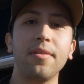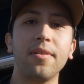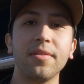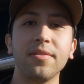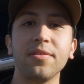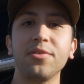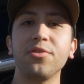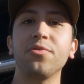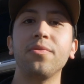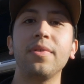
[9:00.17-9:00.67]

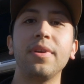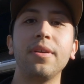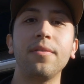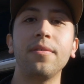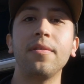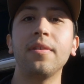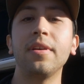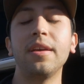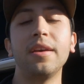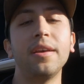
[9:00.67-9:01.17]
on the
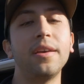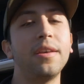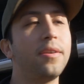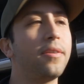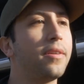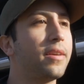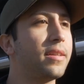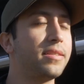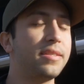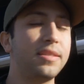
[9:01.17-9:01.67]
trail,
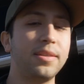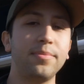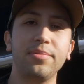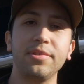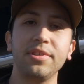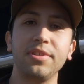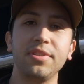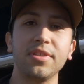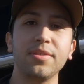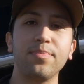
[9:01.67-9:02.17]
you can
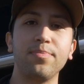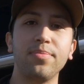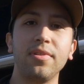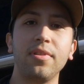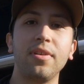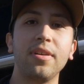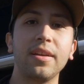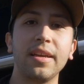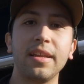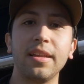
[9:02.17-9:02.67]
simply just
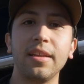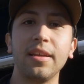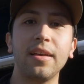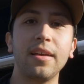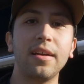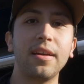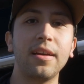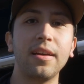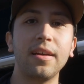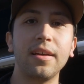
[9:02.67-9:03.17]
plug in
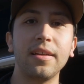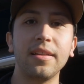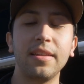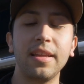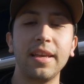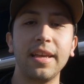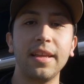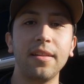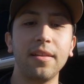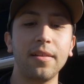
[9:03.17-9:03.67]
a
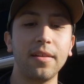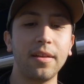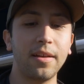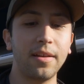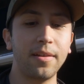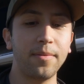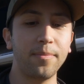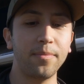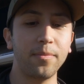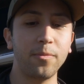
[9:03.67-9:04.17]
date
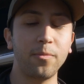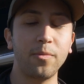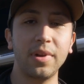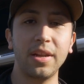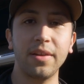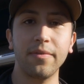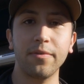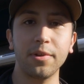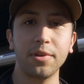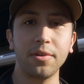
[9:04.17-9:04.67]

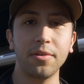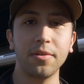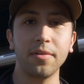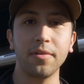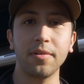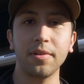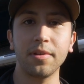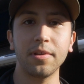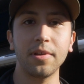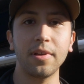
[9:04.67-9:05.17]
whenever
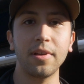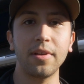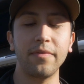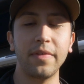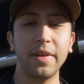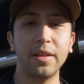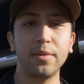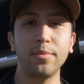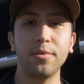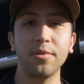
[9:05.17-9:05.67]
you're
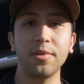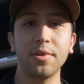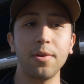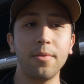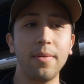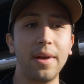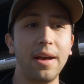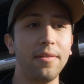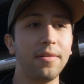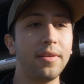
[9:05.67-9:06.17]
available to
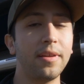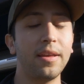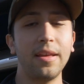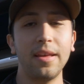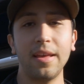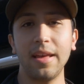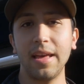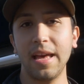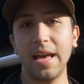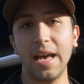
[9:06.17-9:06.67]
go out.
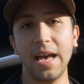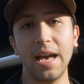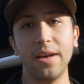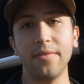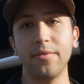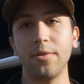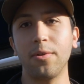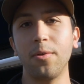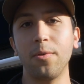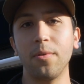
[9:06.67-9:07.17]

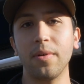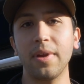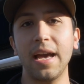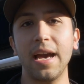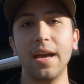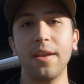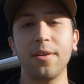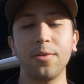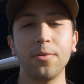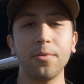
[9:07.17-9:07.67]
Have a whole
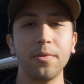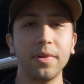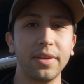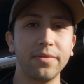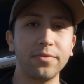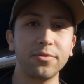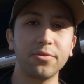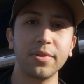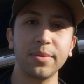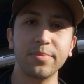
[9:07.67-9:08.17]
category
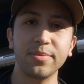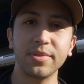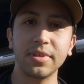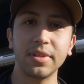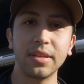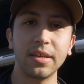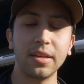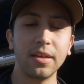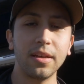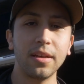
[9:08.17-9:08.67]
of
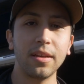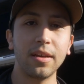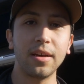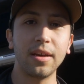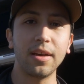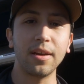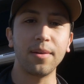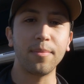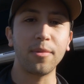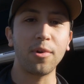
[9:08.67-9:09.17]
trips
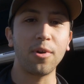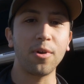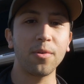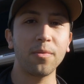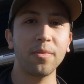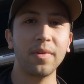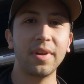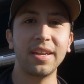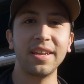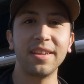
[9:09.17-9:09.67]

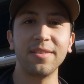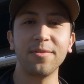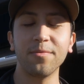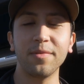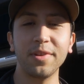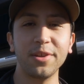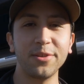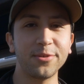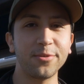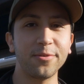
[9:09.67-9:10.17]
already
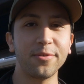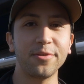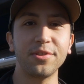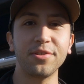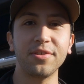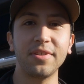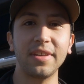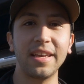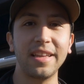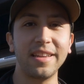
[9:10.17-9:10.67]

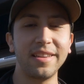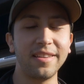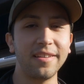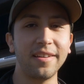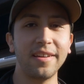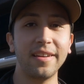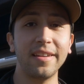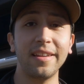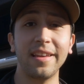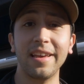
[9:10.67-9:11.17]
researched and
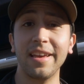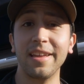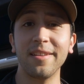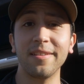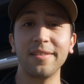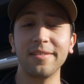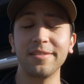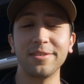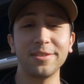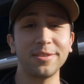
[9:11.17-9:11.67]
done,
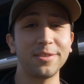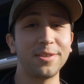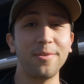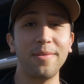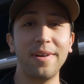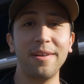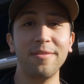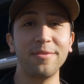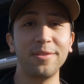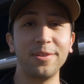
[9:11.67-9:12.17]
and just
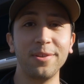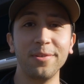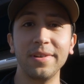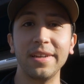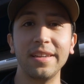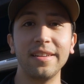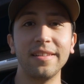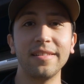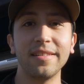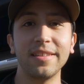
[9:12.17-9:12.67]
go out and do
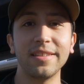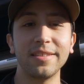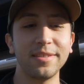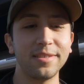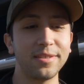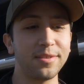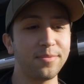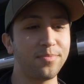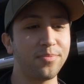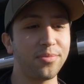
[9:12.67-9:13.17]
it. This
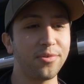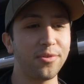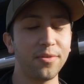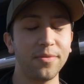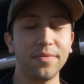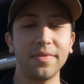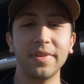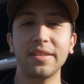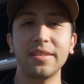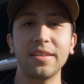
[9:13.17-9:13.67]
is a
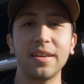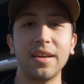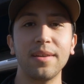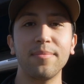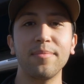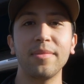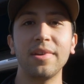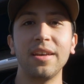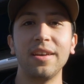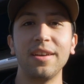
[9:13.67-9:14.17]
perfect time